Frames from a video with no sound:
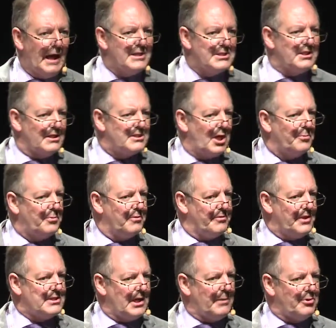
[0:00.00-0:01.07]
As an example
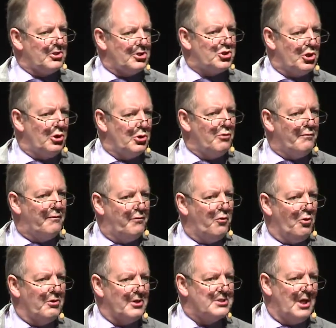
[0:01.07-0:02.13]
of this, I'm going to show you
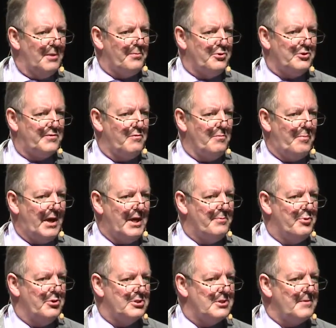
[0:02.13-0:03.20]
four examples from
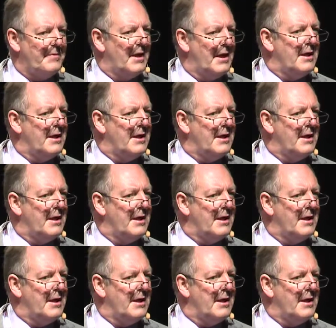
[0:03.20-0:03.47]
papers.